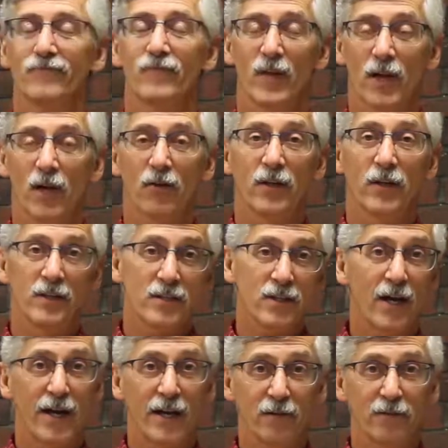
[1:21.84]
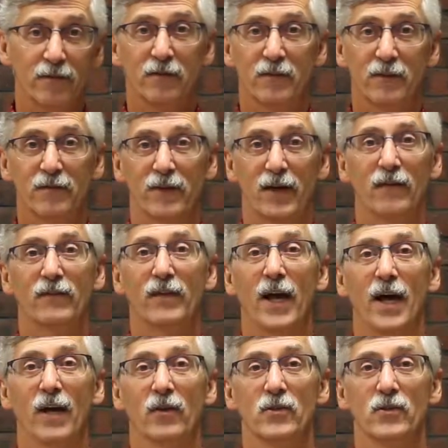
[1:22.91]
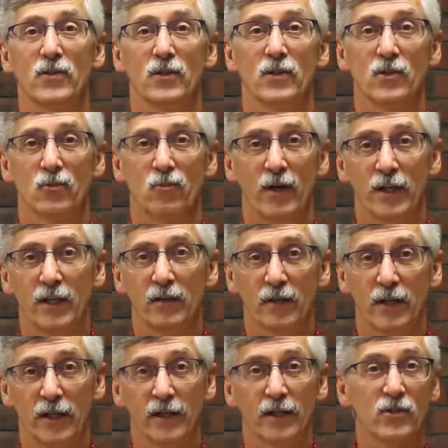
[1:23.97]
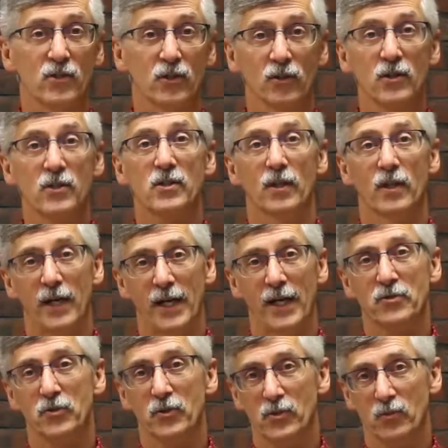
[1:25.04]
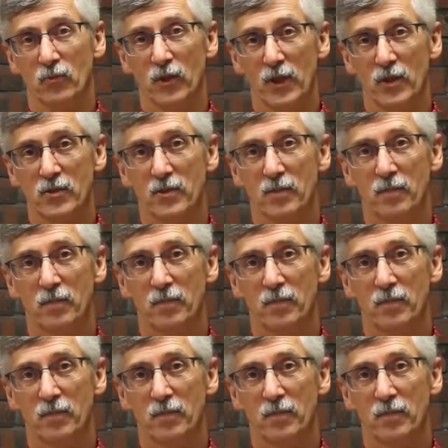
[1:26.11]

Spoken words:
now the entire 55 gallons is regulated as a listed hazardous waste.